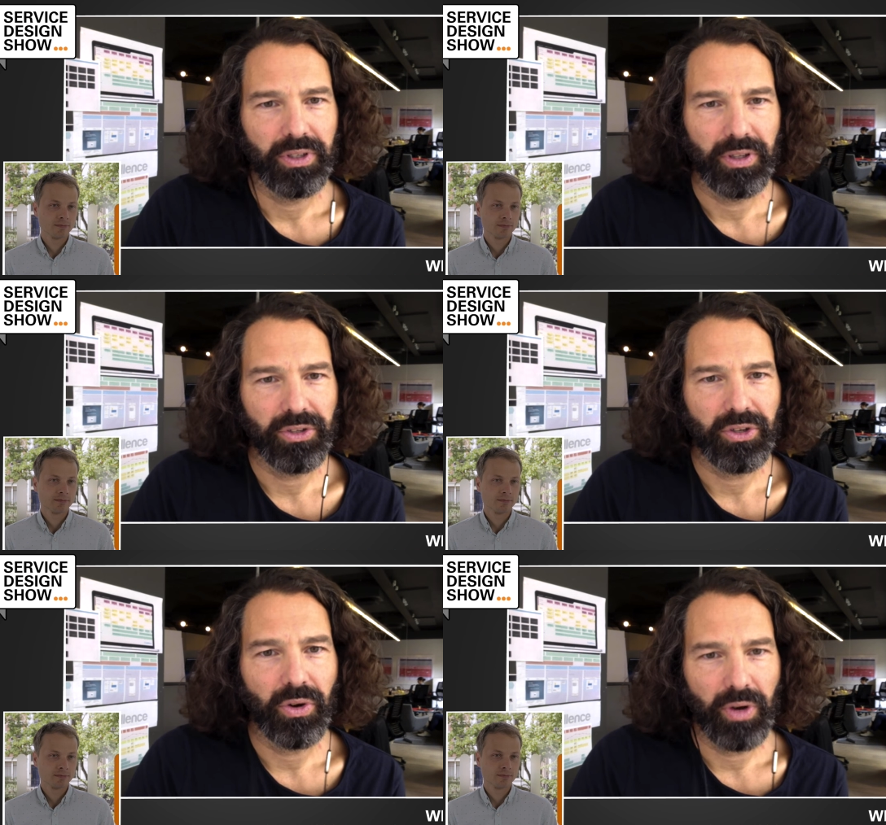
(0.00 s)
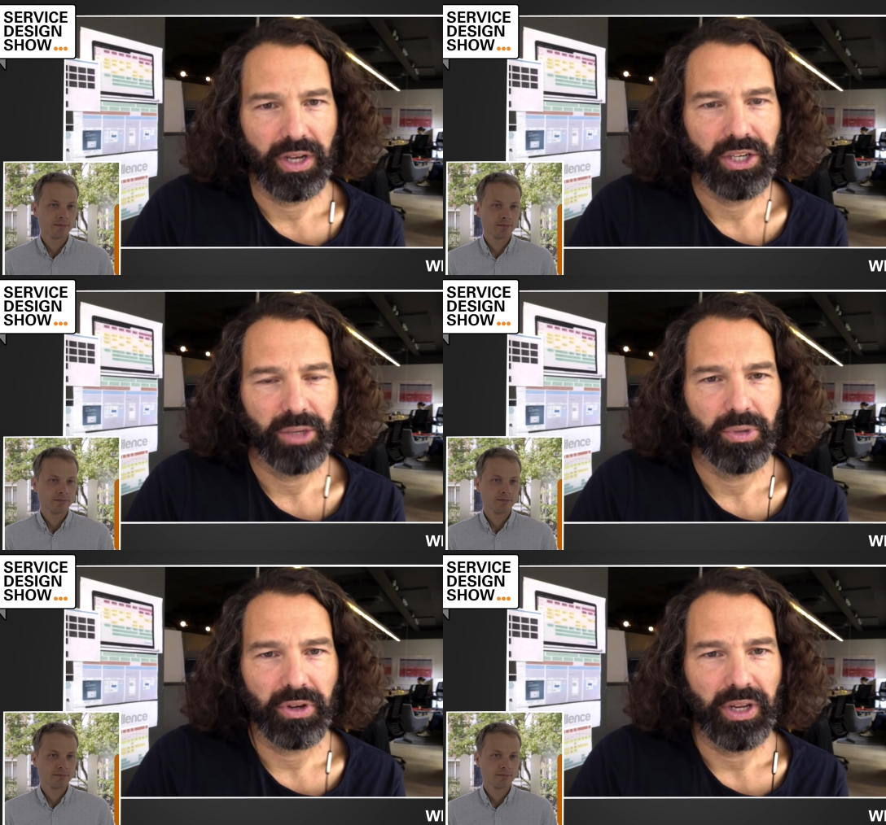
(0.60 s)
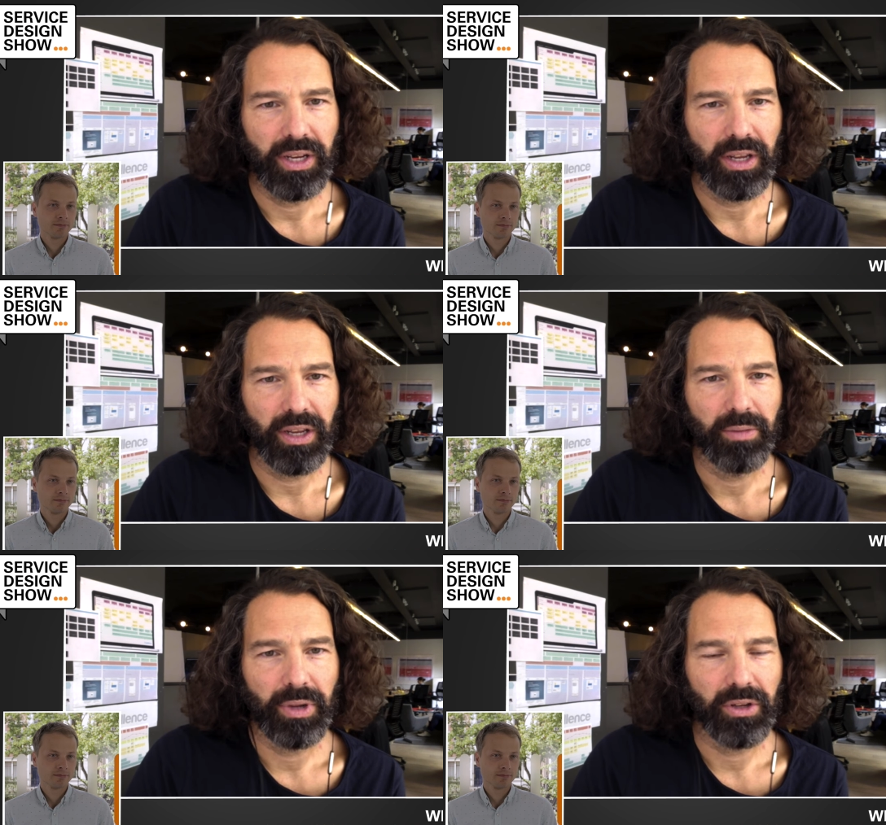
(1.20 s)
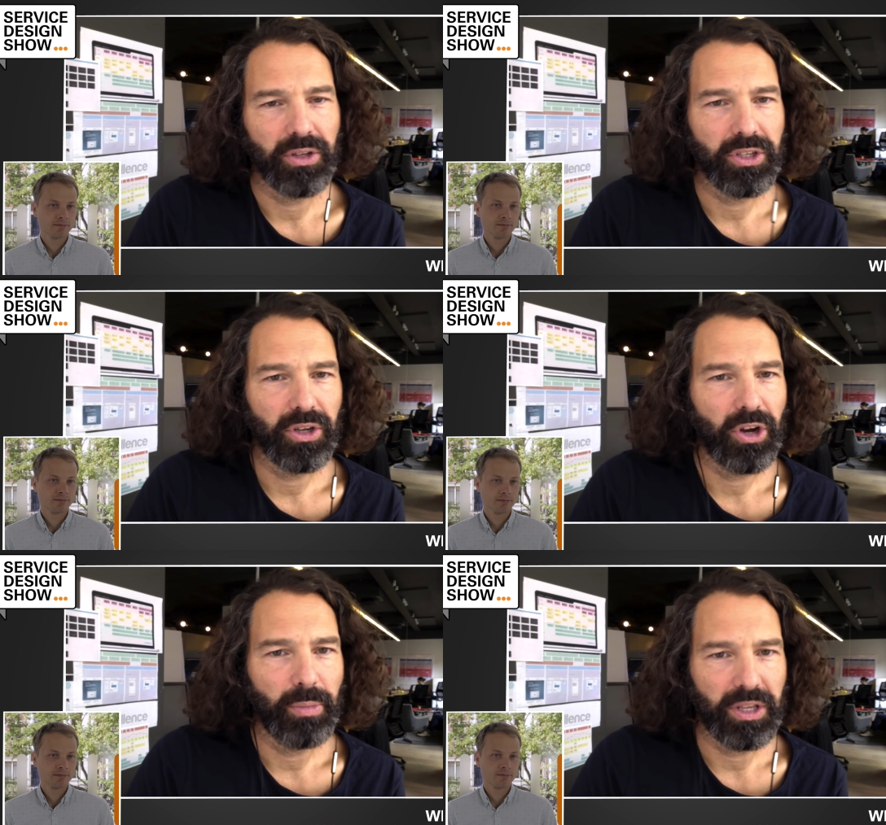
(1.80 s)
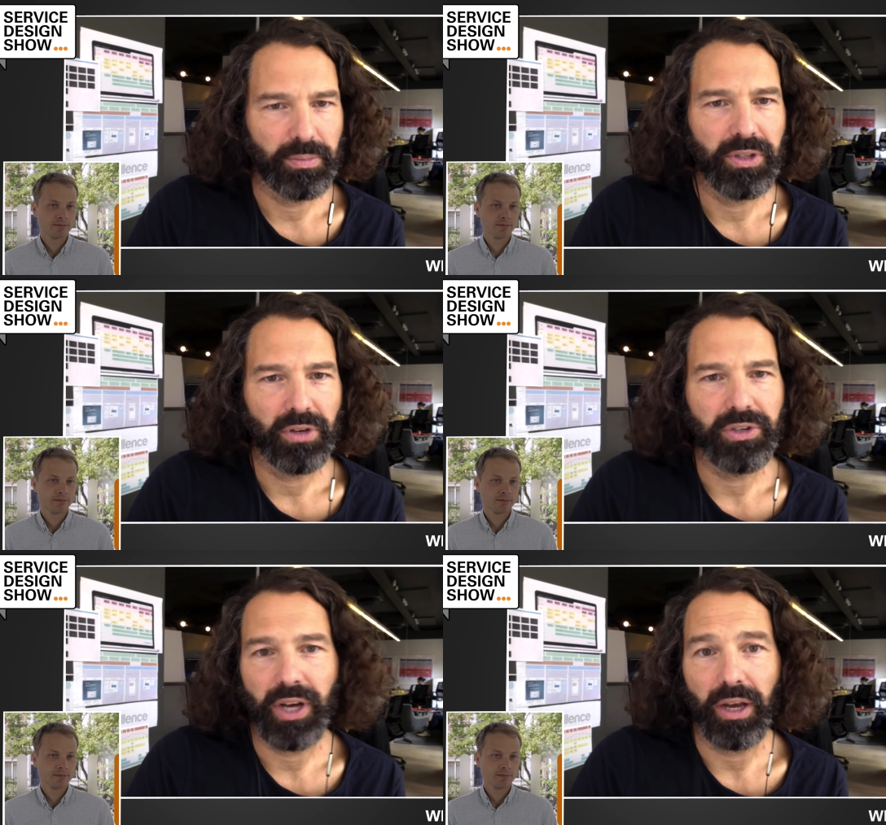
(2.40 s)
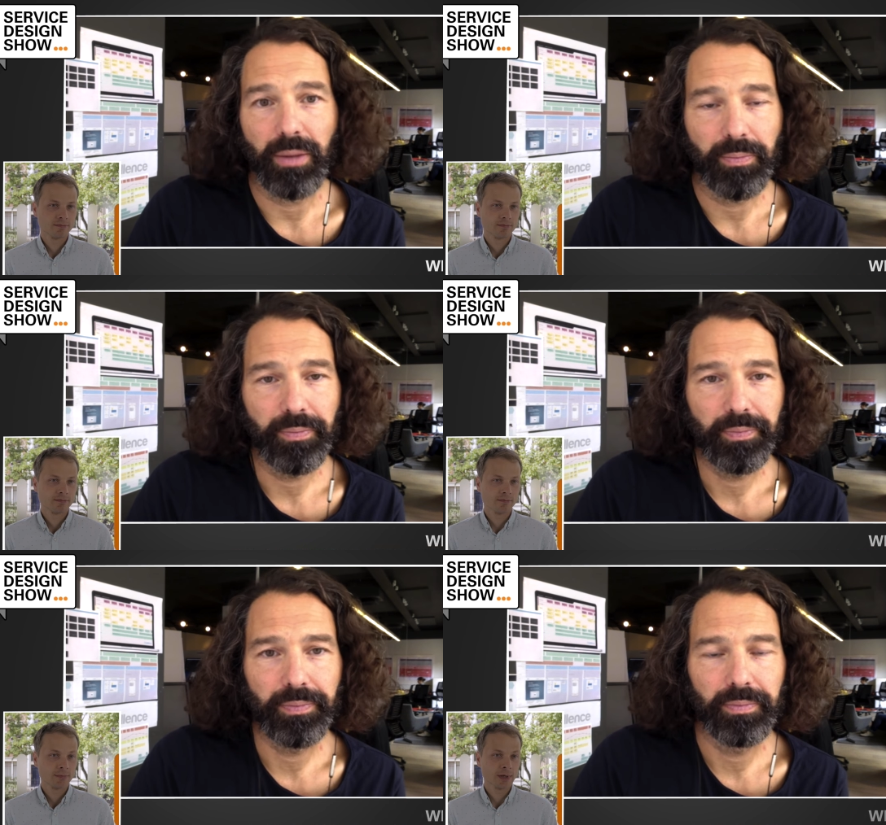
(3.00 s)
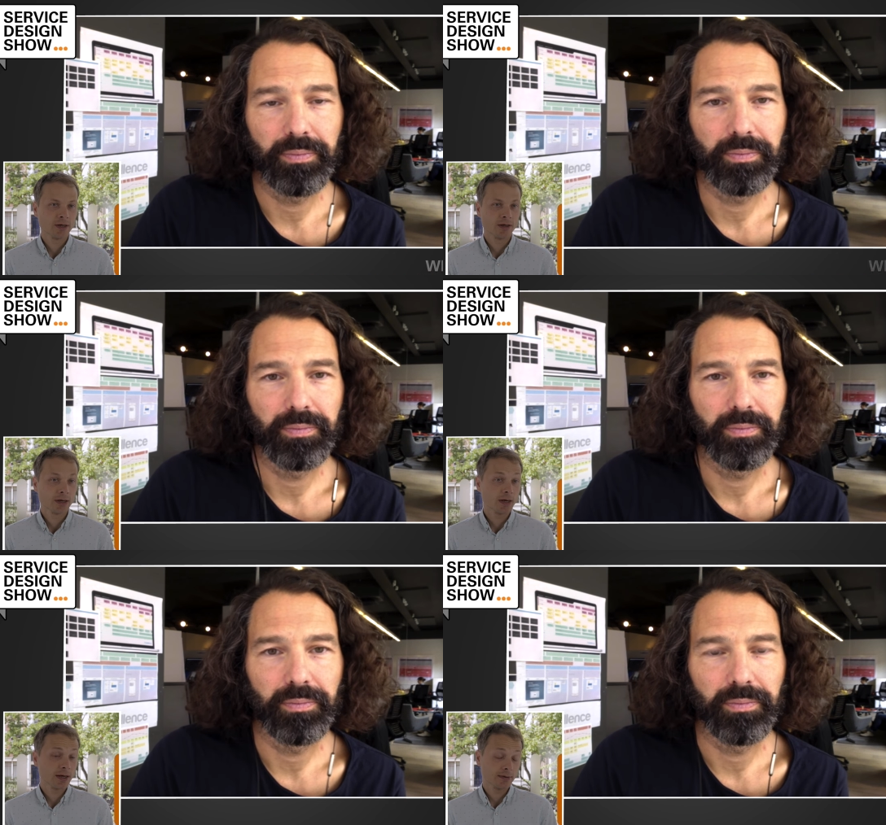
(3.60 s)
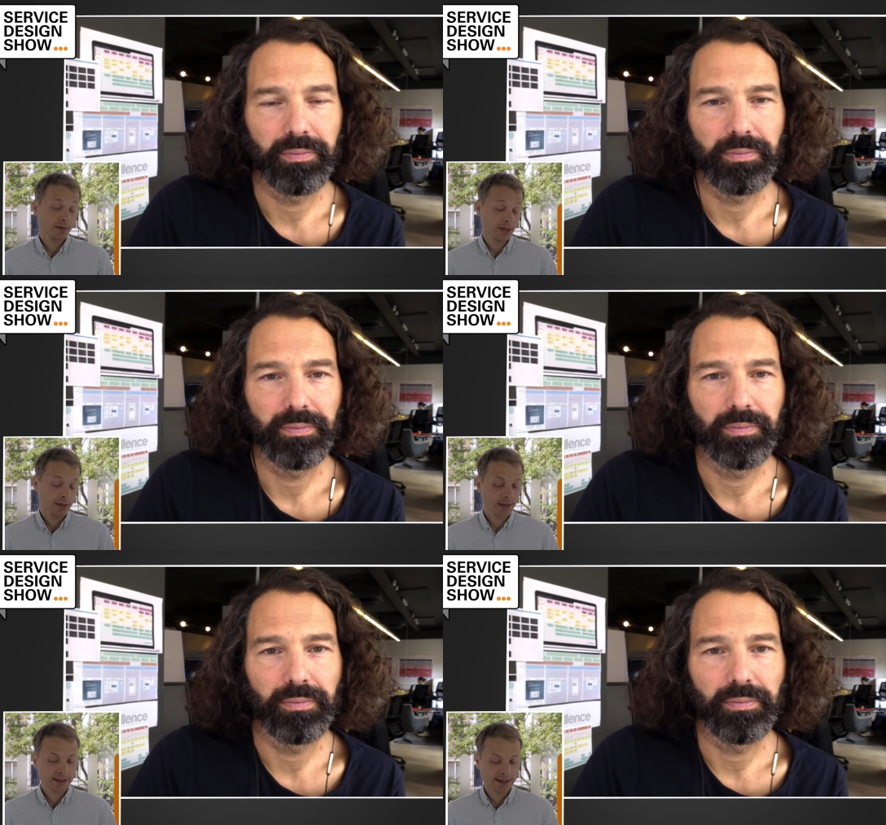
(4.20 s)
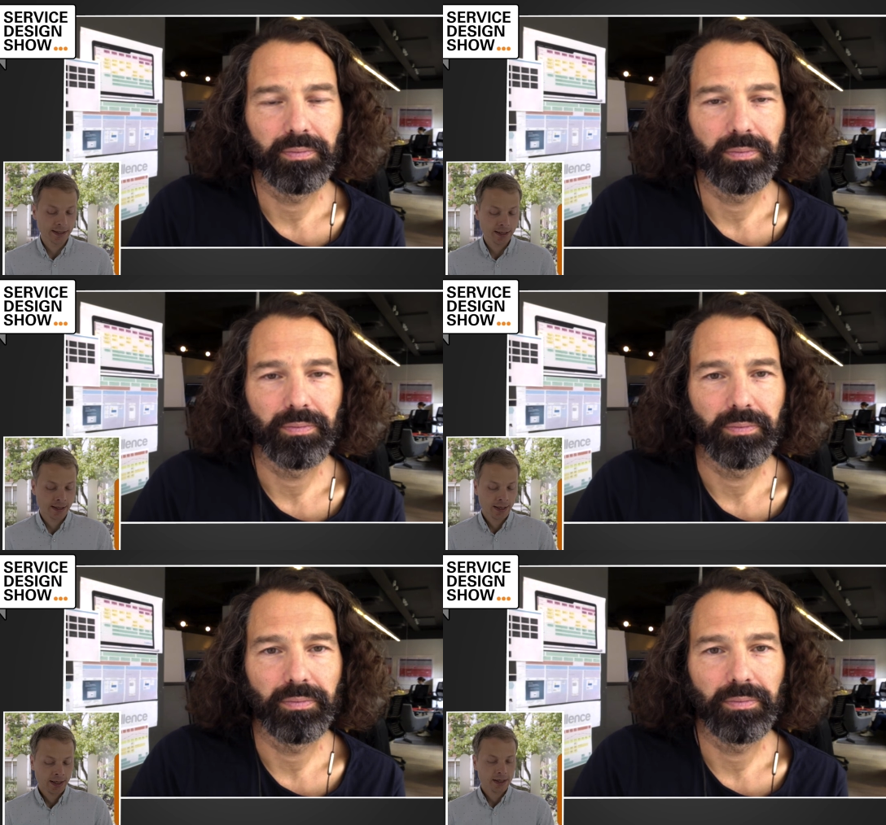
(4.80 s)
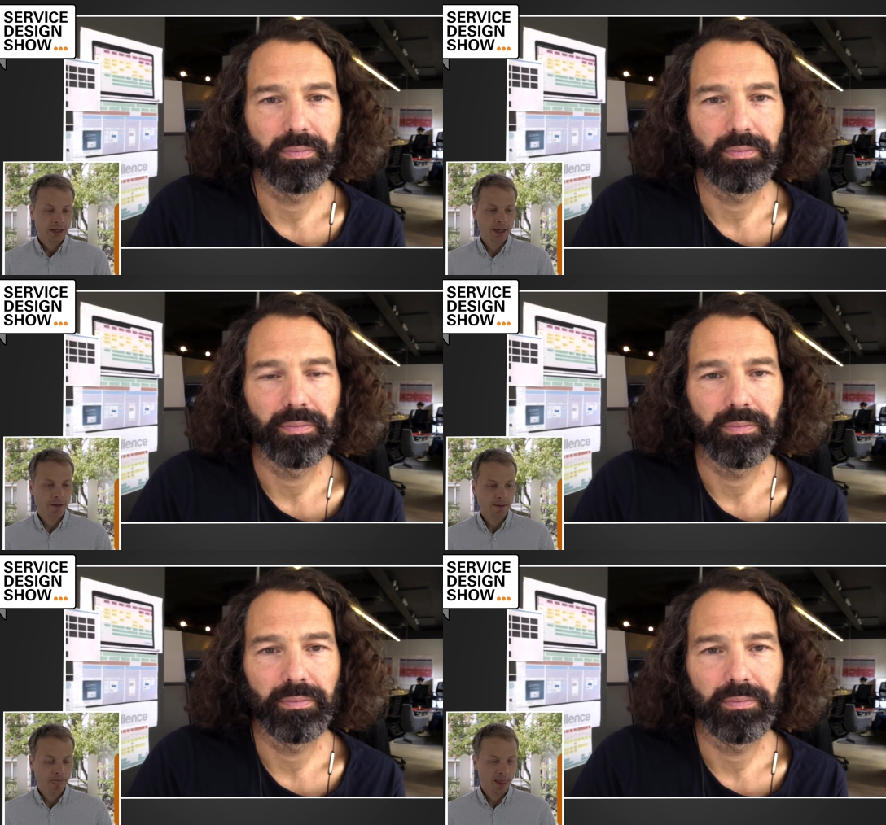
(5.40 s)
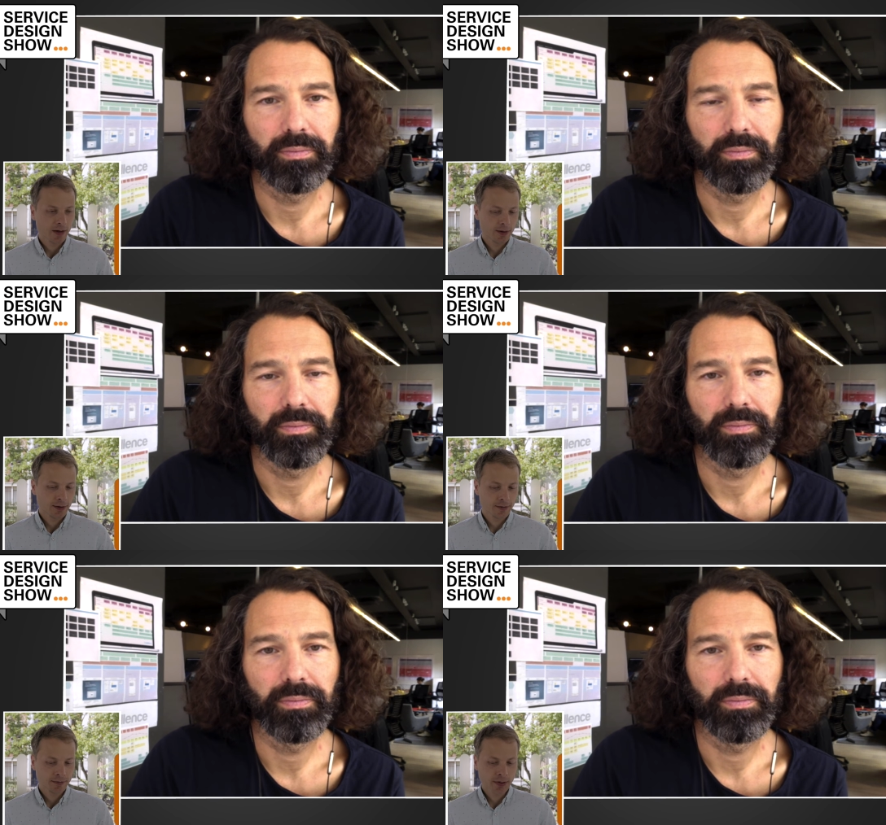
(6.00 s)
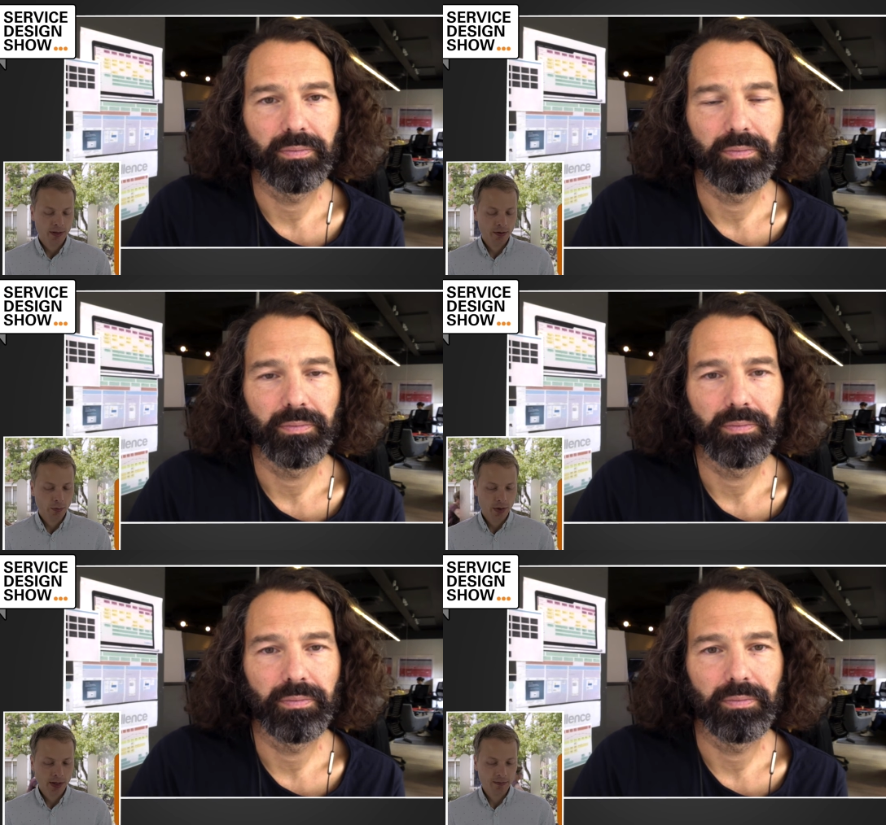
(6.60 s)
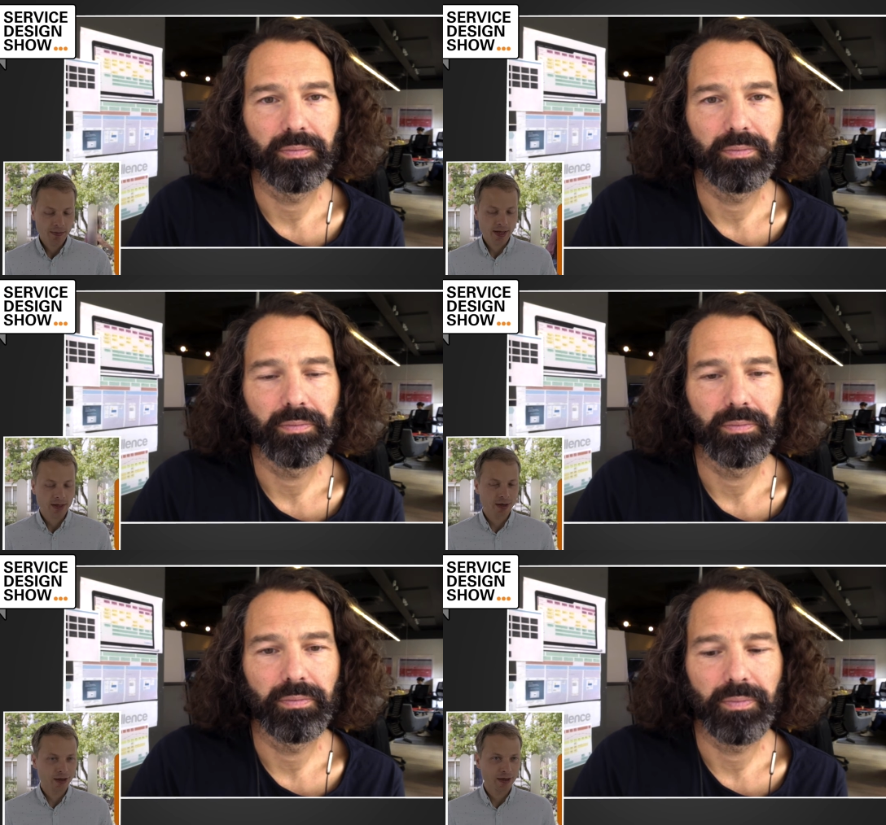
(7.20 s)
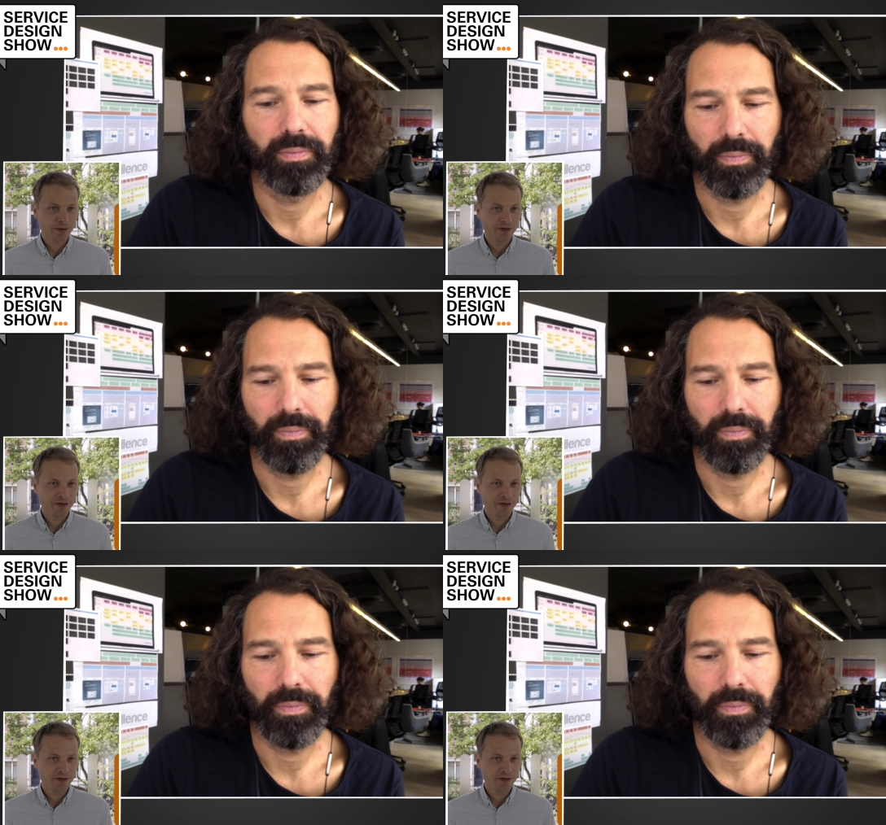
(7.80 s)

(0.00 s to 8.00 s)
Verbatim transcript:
Speaker 1: strong leadership are needed, but also commitment over time.
Speaker 2: Yeah, yeah, exactly. And um, we can make a,